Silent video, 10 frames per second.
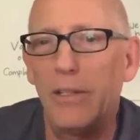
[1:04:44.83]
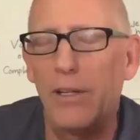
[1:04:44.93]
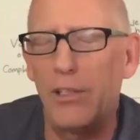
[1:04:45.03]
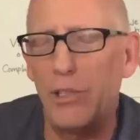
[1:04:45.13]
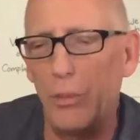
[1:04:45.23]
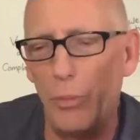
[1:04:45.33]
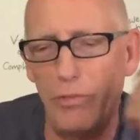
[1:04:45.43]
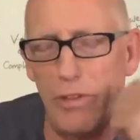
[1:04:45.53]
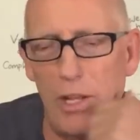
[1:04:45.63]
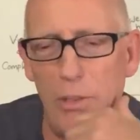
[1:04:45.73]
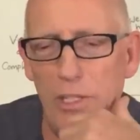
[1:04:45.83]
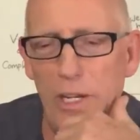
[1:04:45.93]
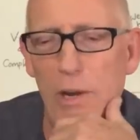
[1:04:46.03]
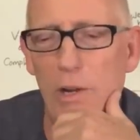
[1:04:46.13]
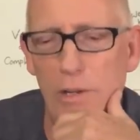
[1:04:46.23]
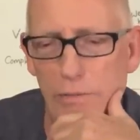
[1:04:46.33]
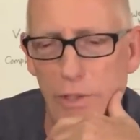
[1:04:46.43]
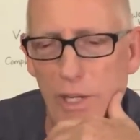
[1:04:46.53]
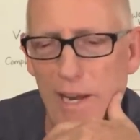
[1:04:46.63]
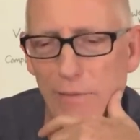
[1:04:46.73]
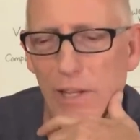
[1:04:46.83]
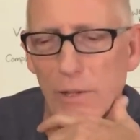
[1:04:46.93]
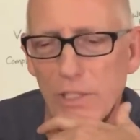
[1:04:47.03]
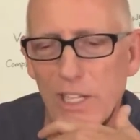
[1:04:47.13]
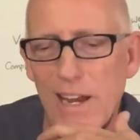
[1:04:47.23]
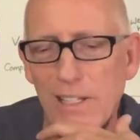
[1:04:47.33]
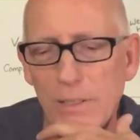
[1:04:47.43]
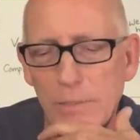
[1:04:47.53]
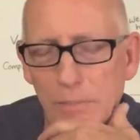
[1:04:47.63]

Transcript: because you'd be following the narrative. You can't follow the science.